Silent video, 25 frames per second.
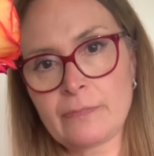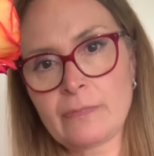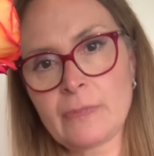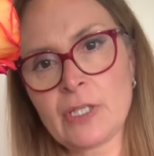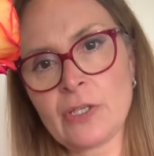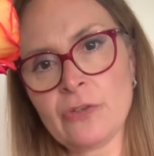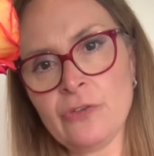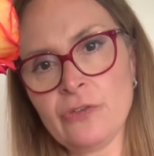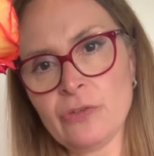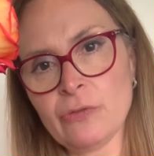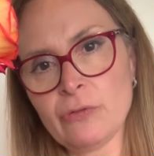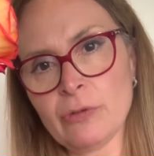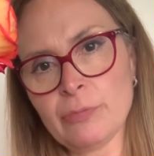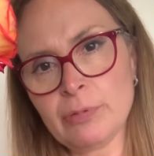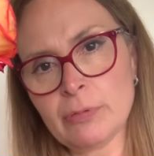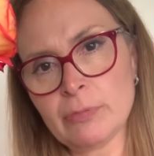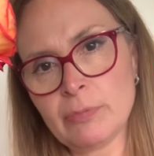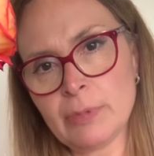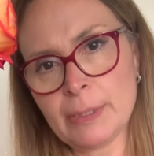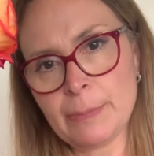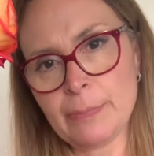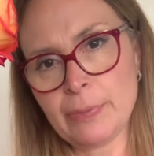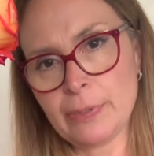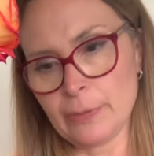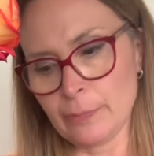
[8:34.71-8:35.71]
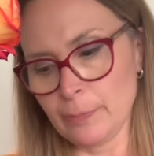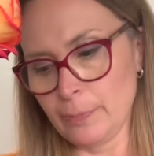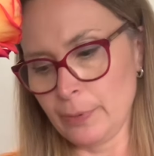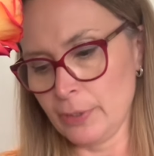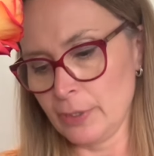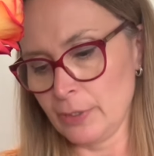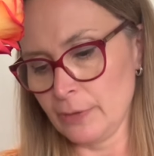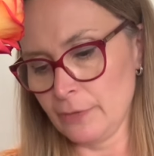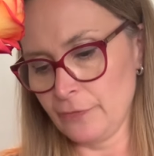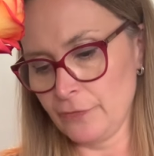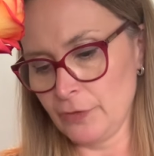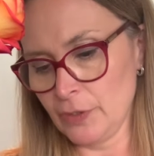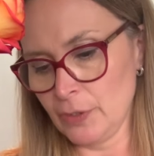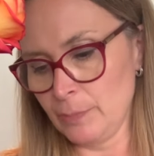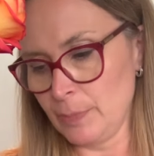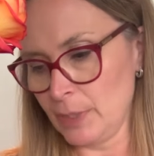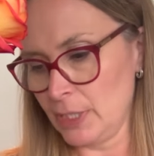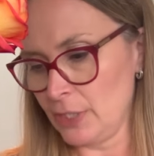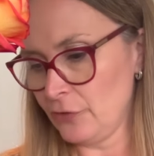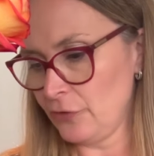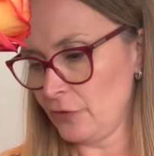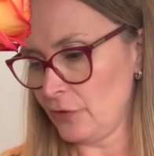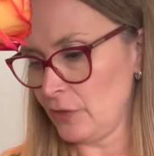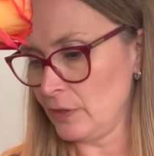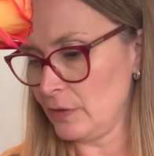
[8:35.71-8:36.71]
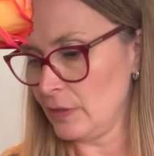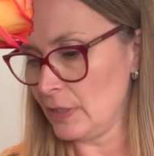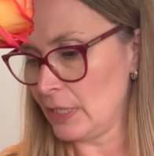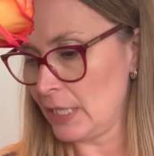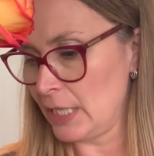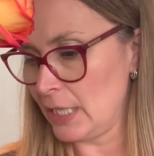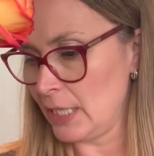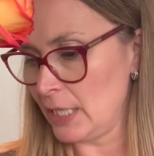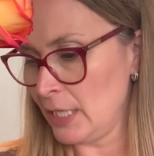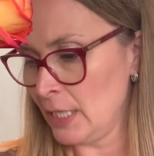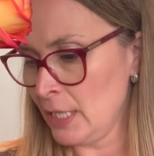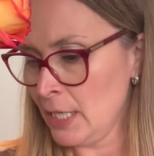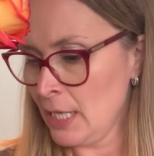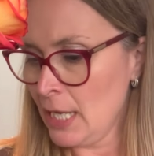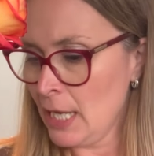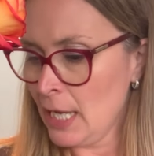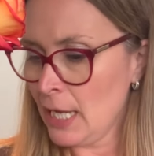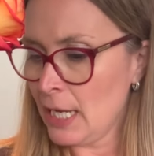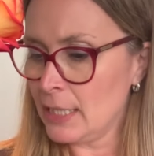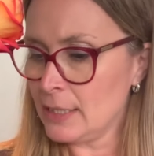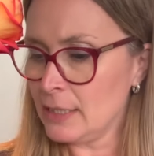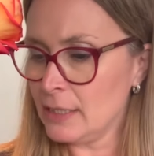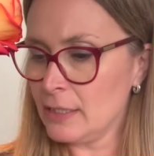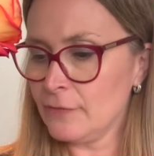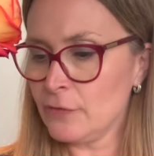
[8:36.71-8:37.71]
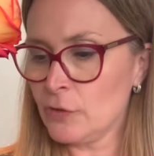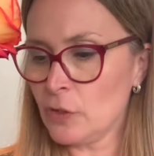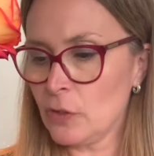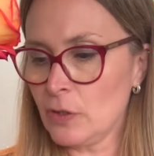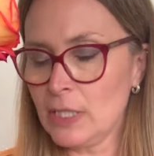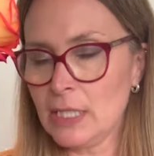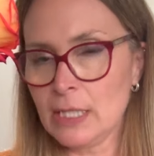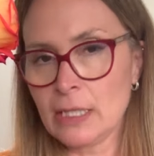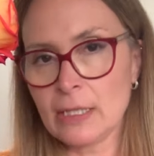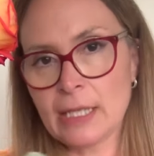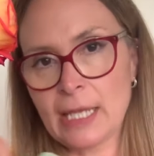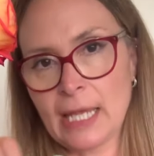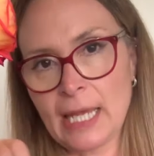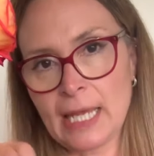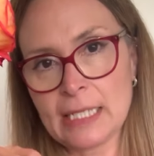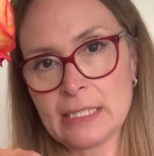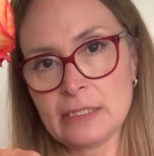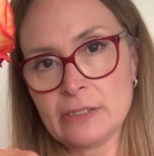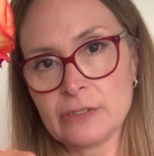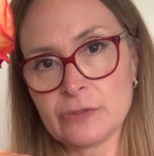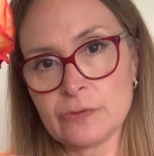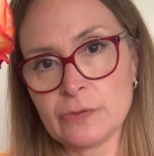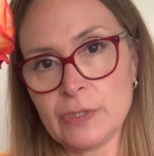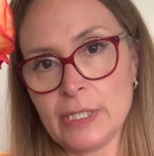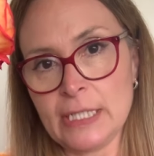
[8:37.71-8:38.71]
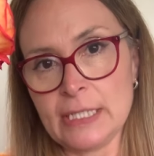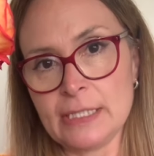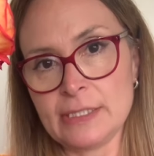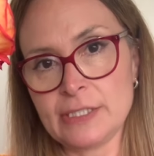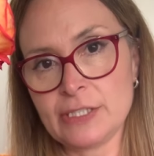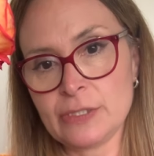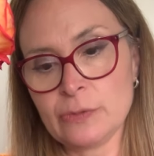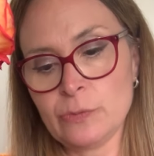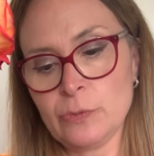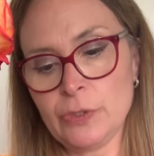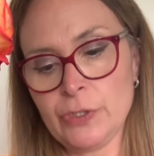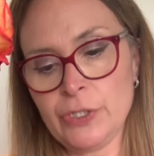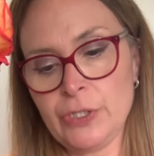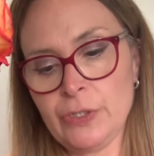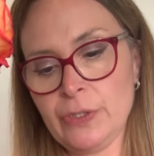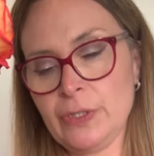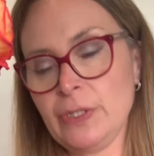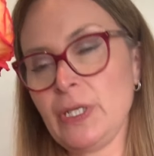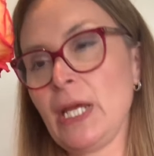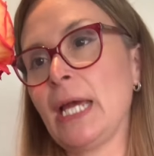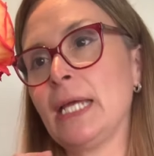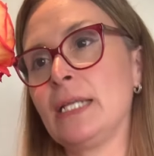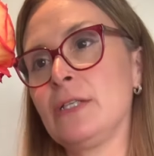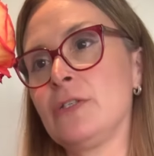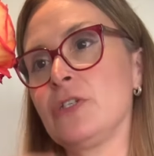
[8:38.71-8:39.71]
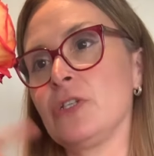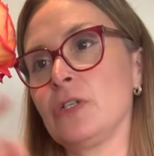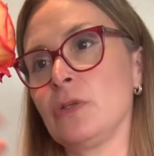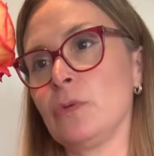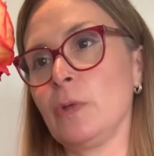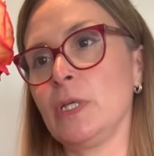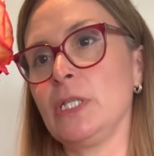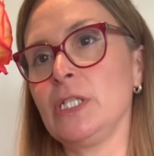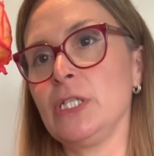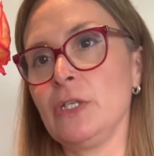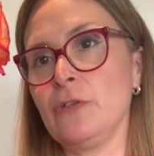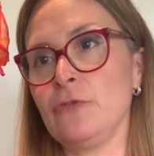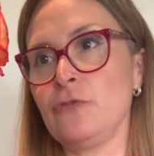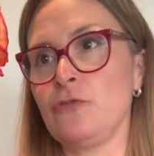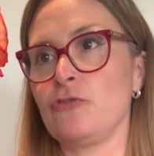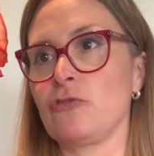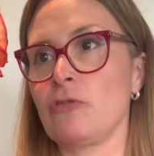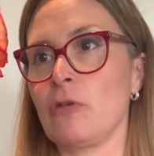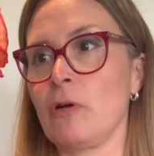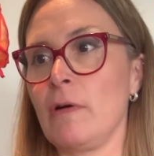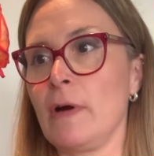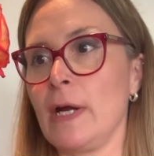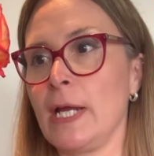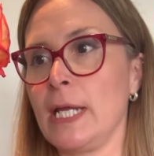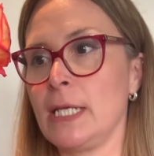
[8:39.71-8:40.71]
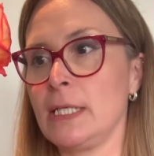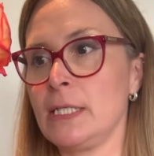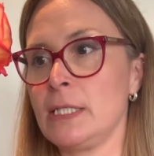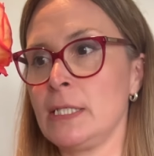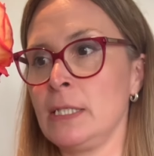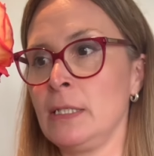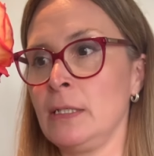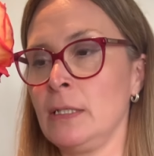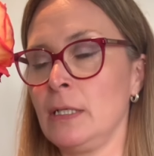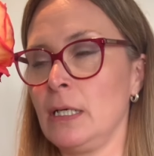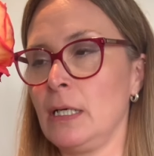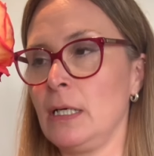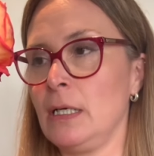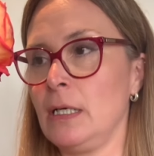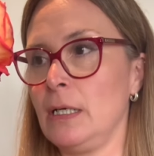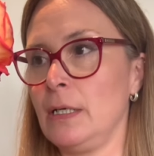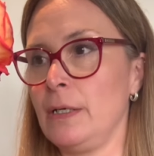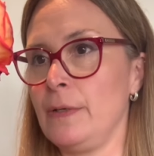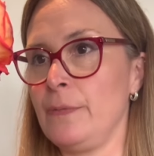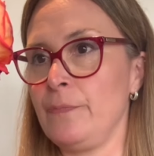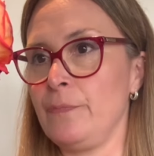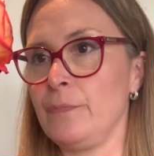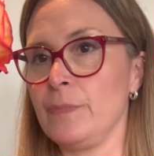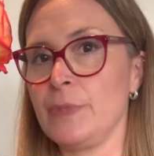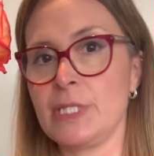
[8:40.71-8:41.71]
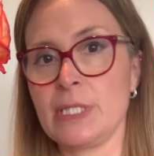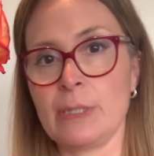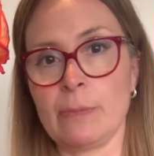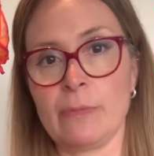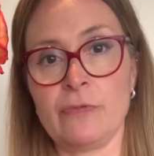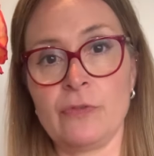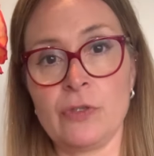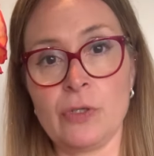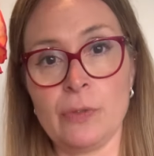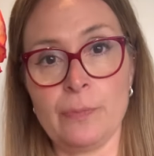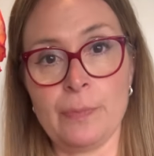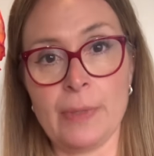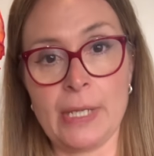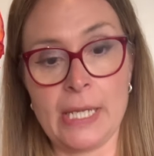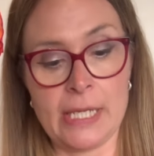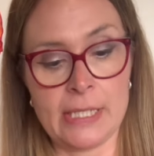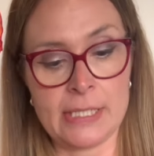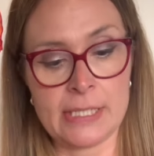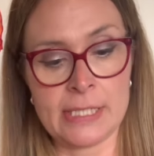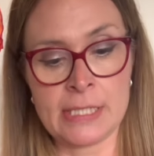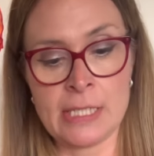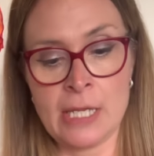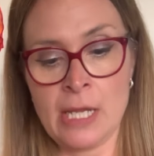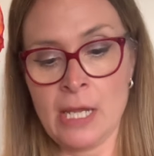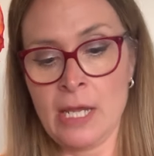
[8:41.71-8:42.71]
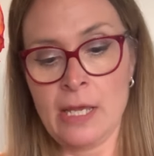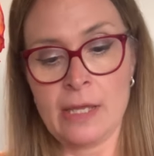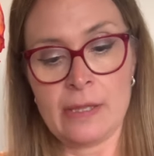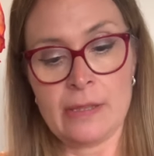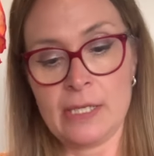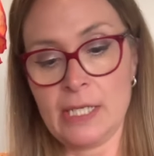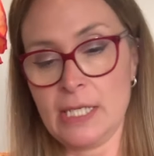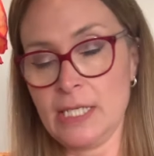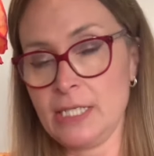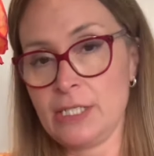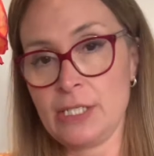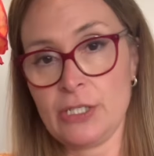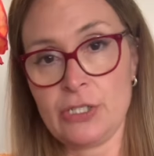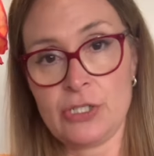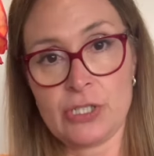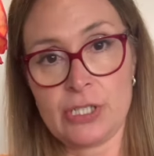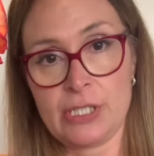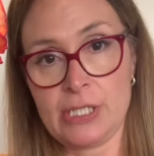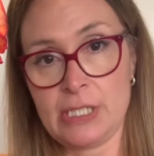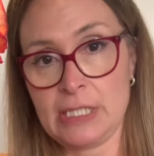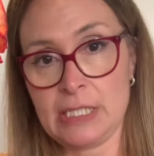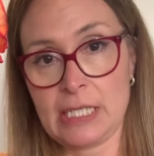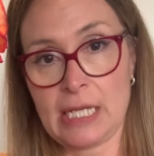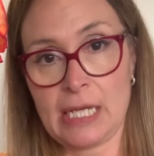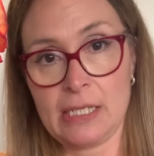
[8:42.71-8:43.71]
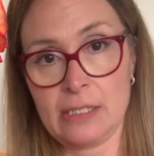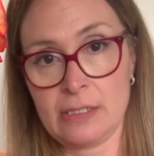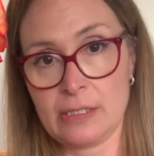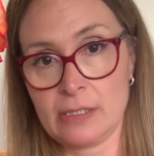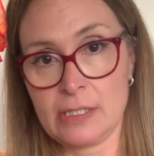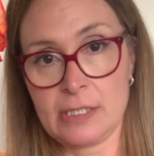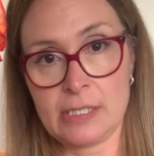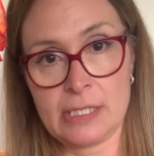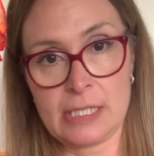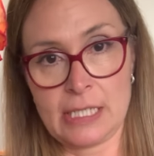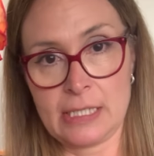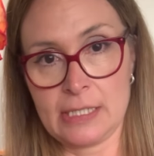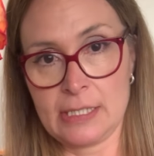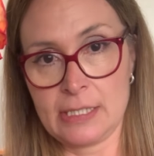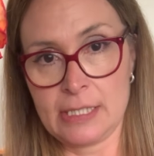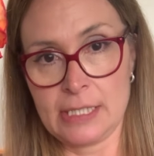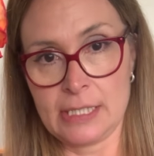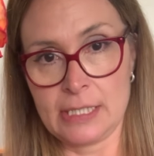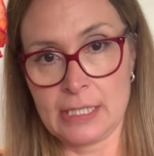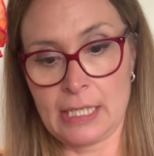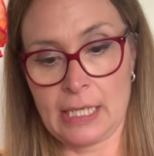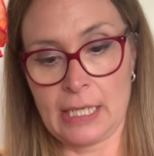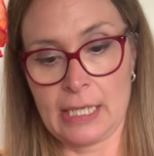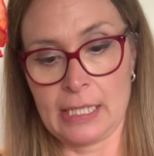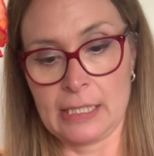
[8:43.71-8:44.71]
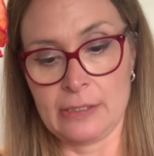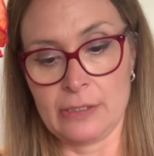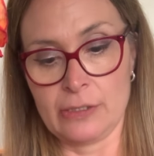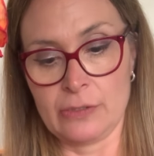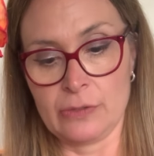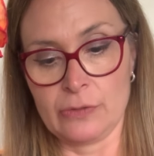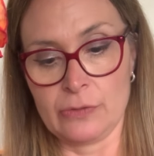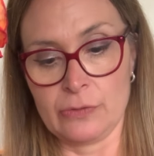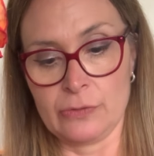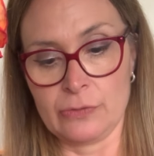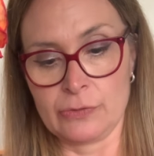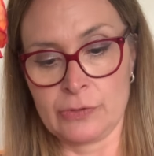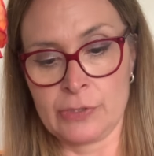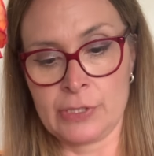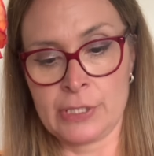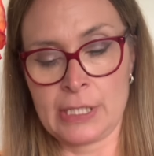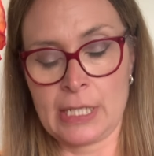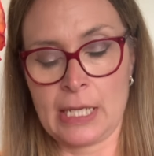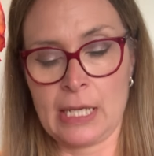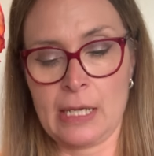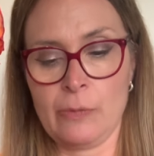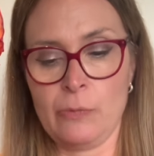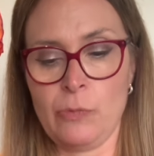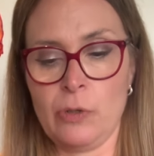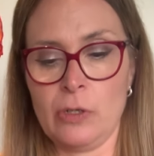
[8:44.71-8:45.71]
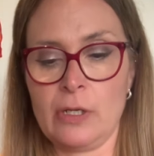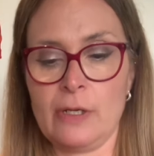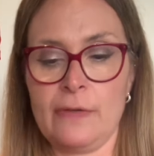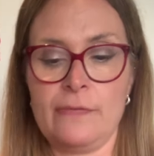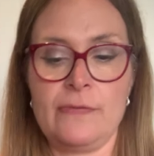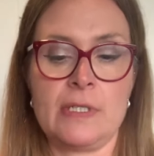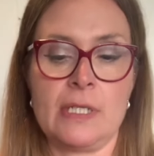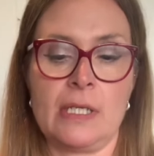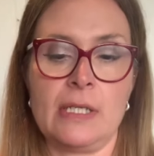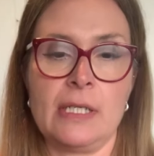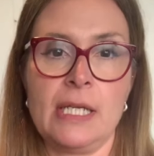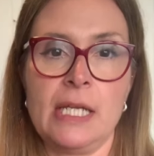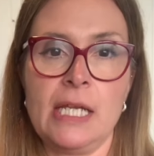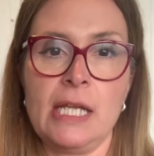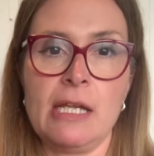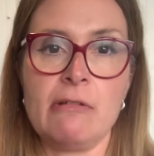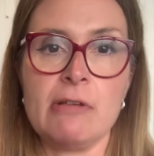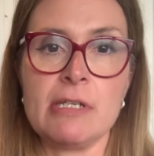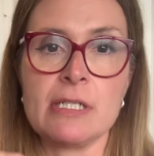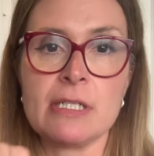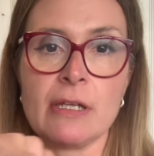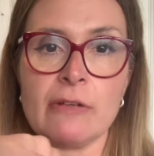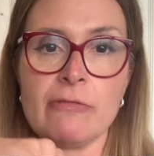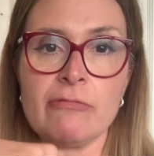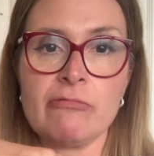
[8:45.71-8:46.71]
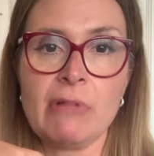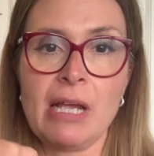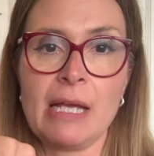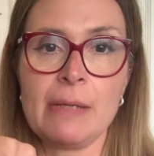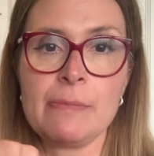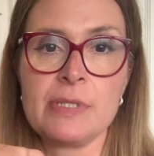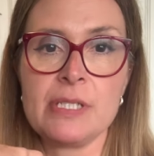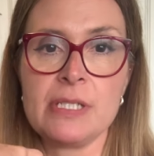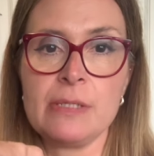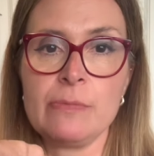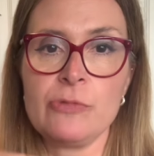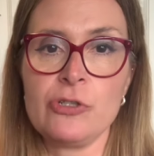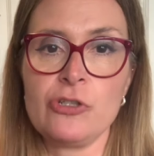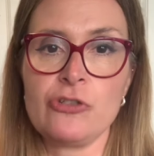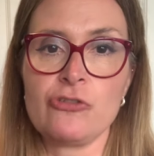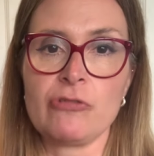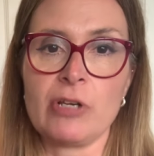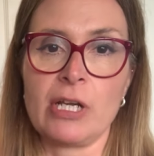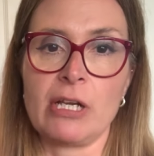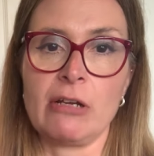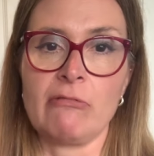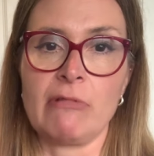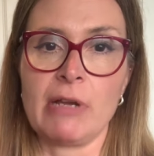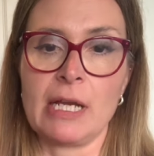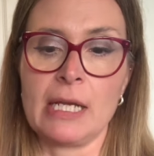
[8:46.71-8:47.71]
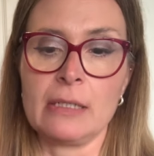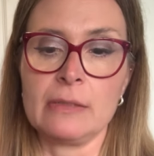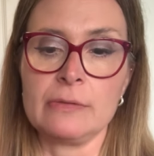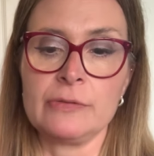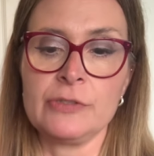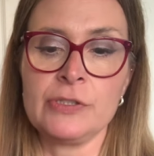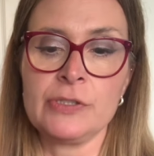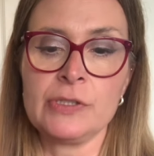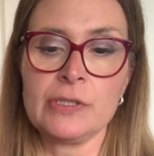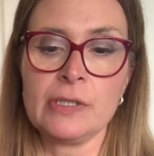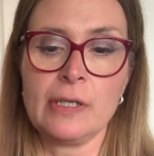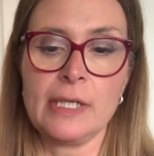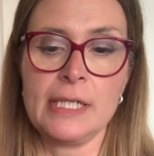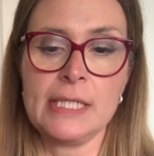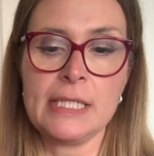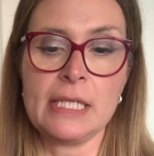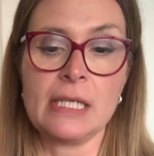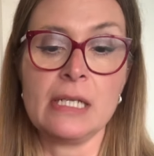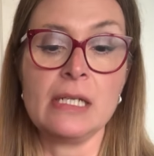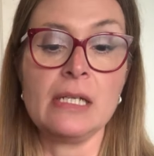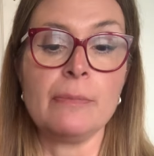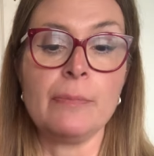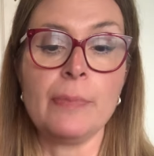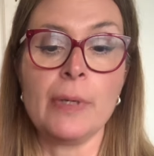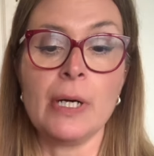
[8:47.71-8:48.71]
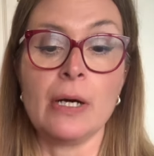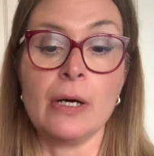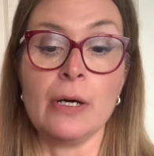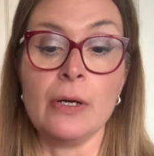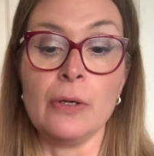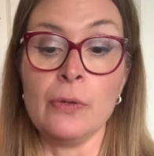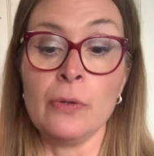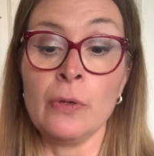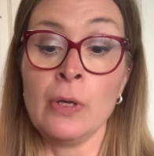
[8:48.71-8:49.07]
so I'll probably put a few bits in there, and I've got a little candle here. So what you can do when you've dried some of your bits, these are just standard scented candles, and what I've done here is I've wrapped some string around, tied it in a bow,